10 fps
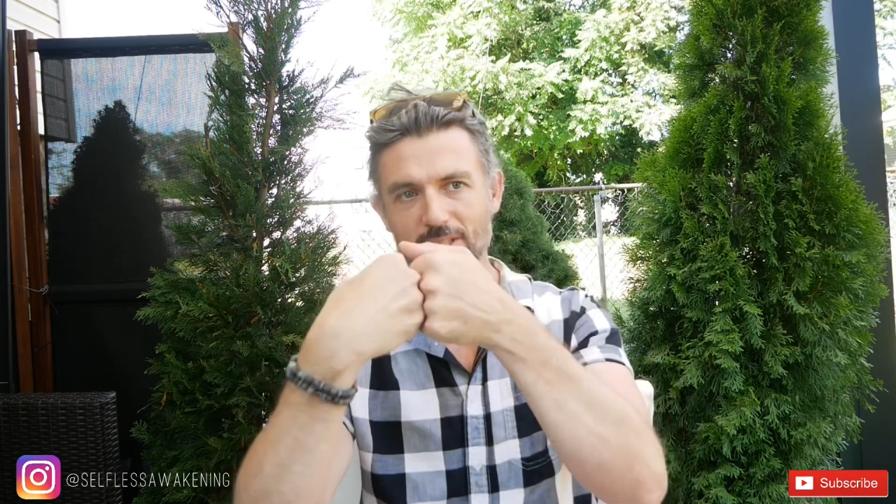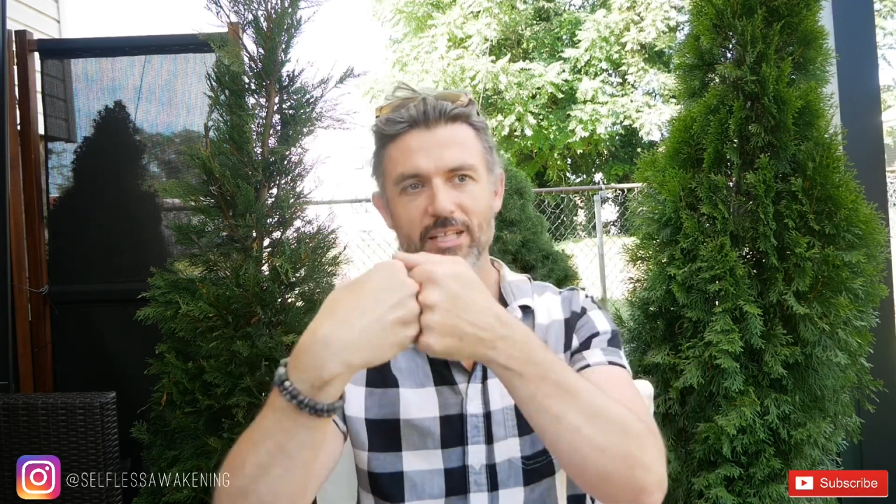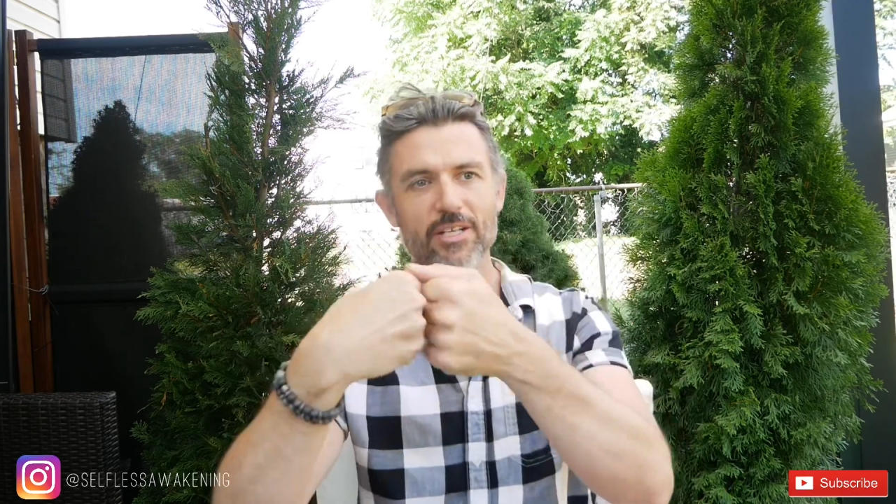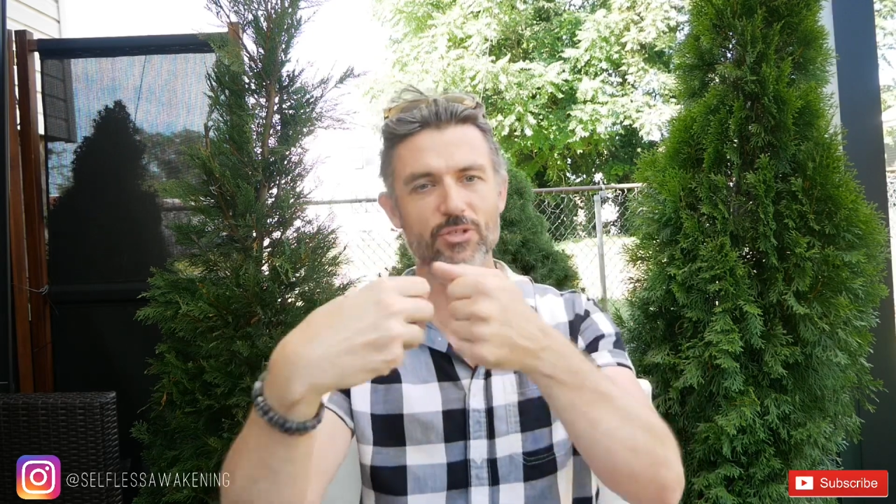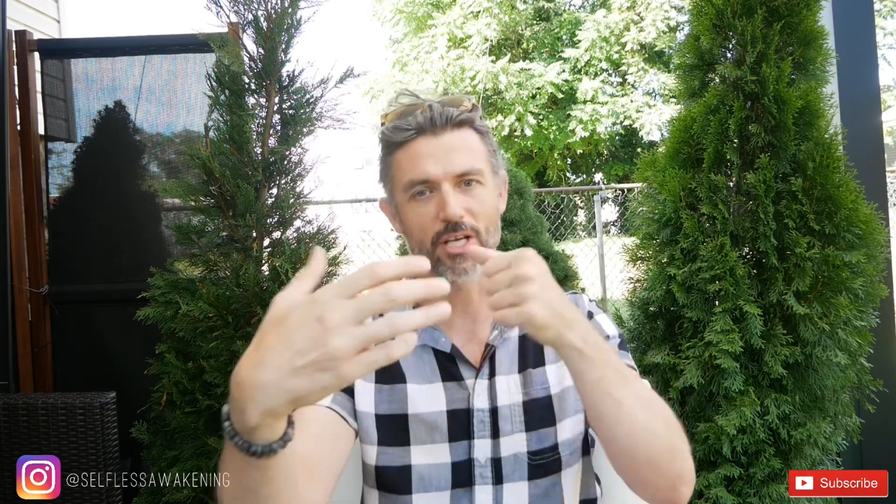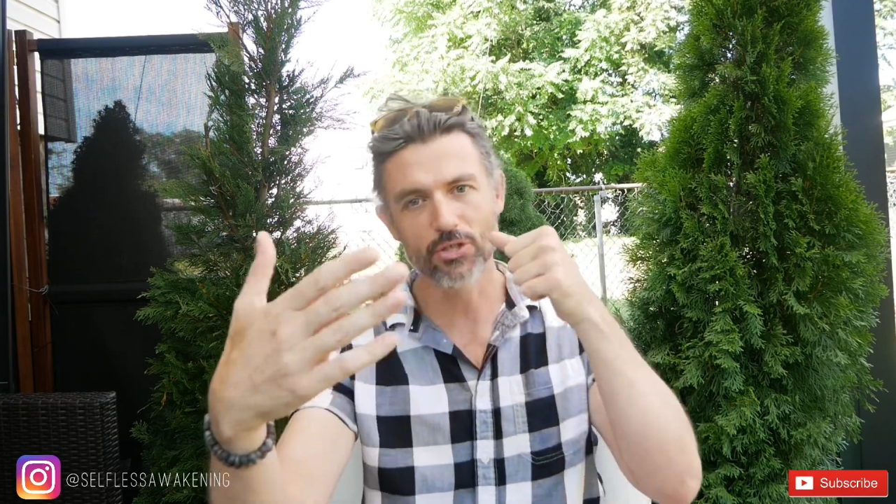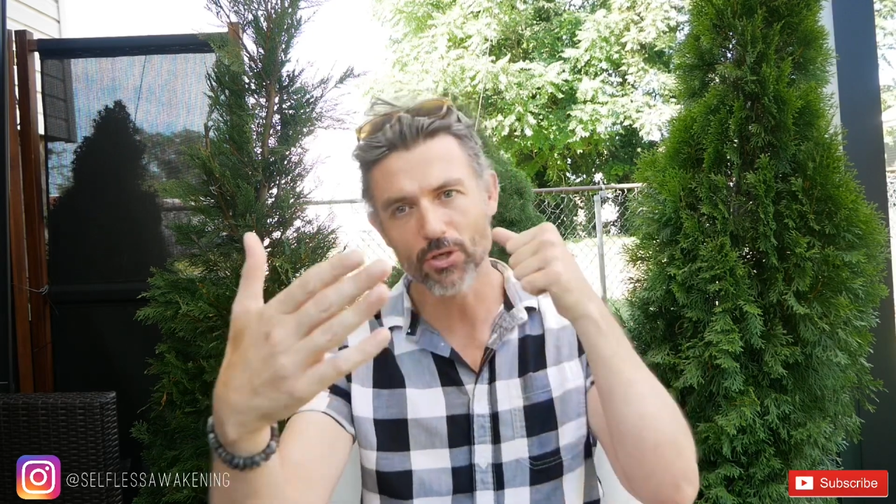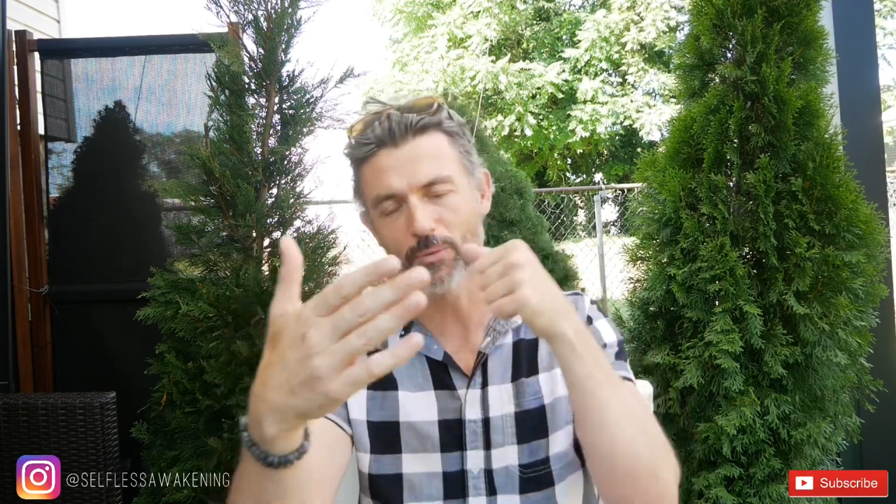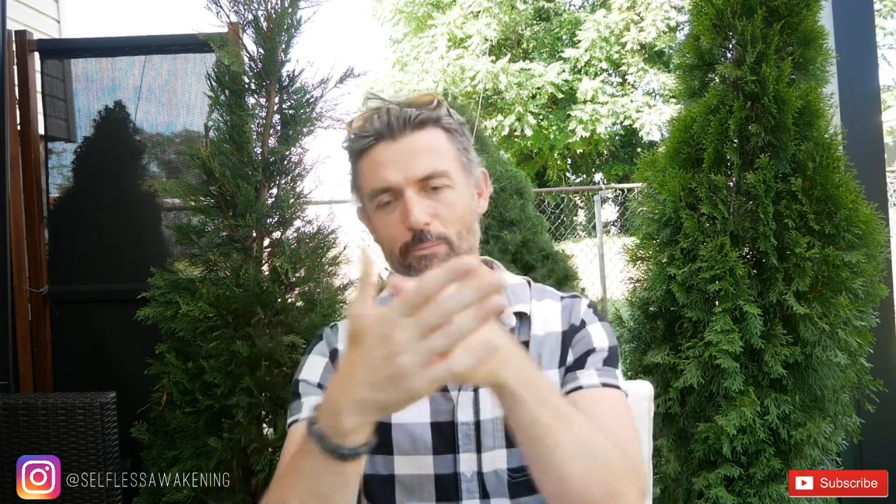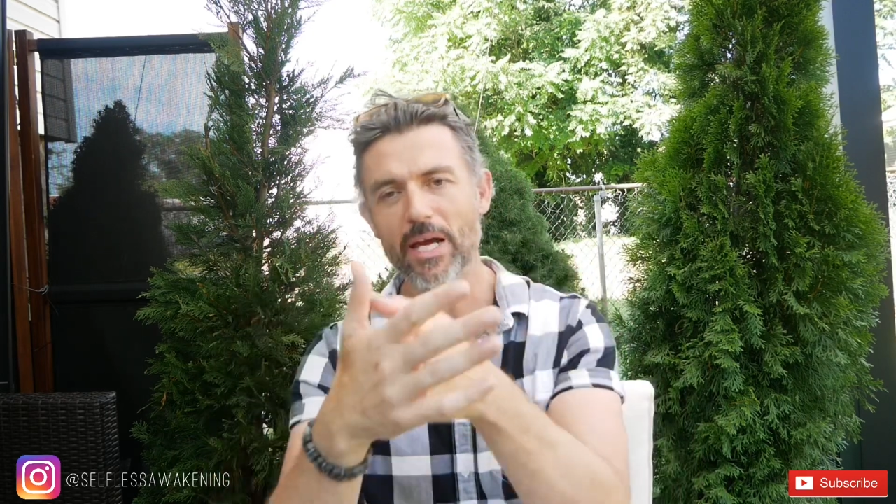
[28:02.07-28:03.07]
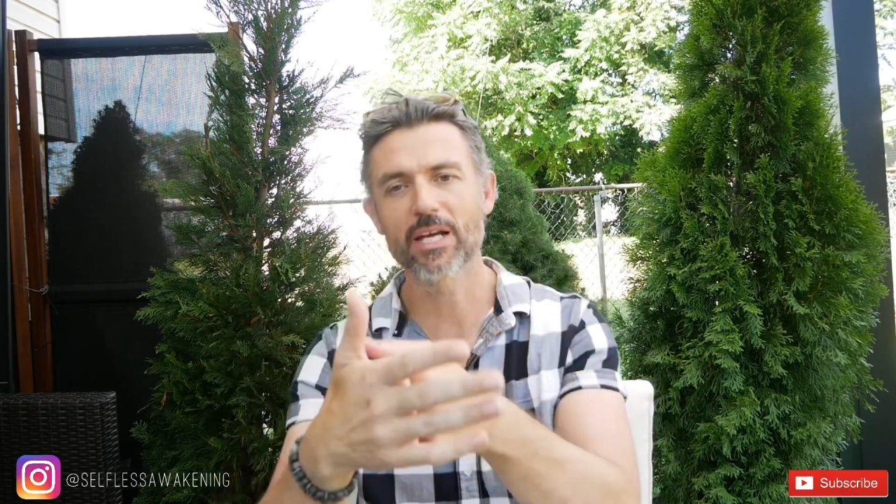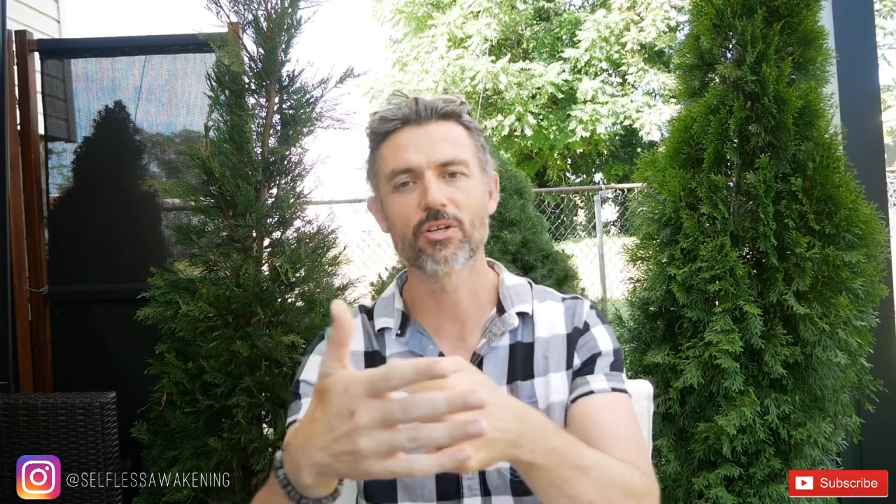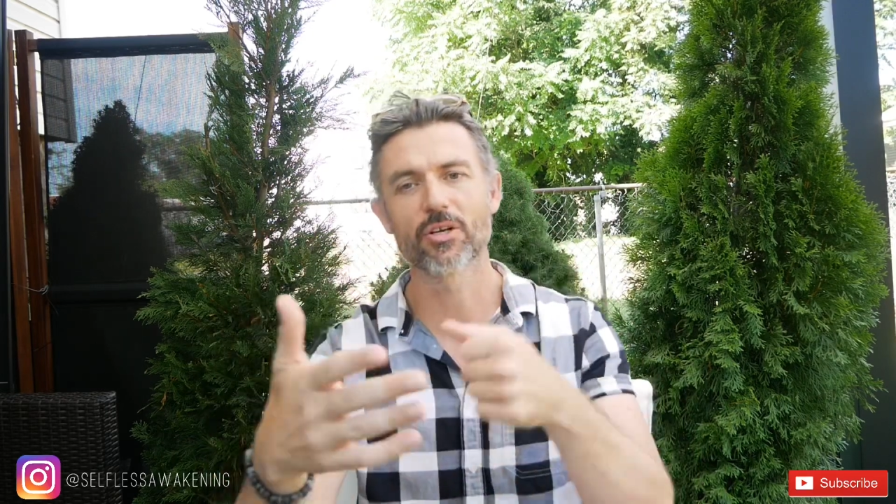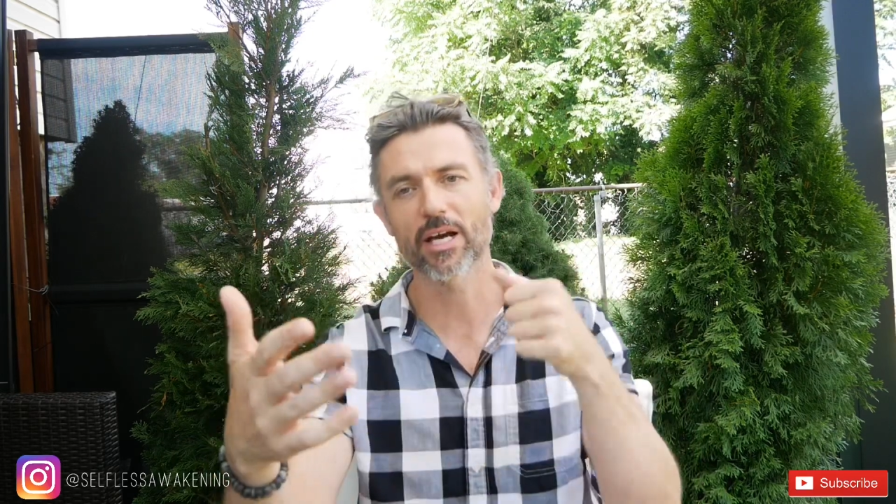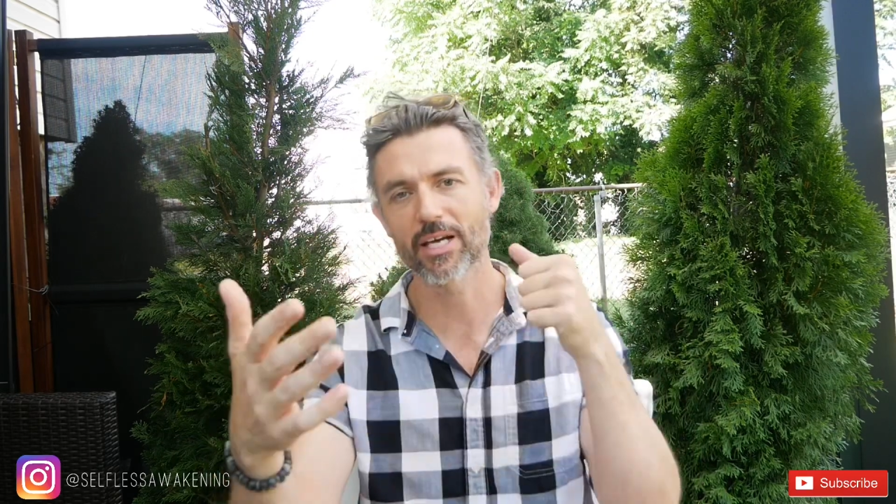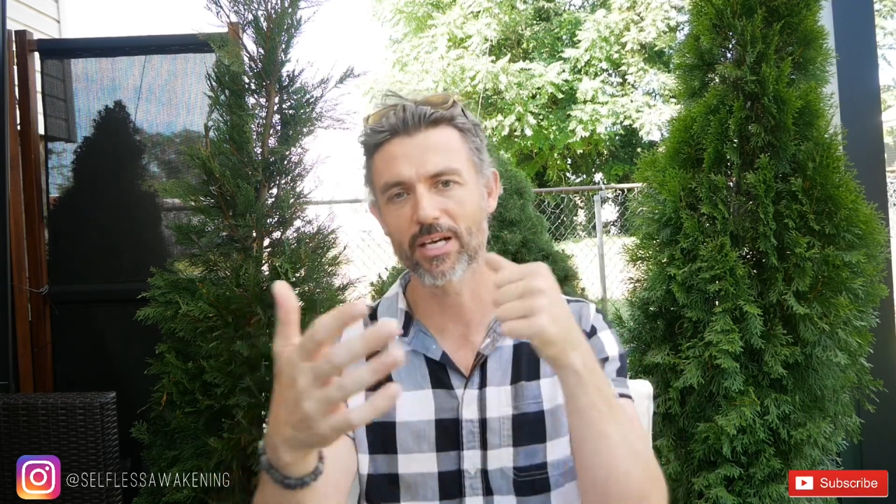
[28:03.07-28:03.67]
It's like you're banging your head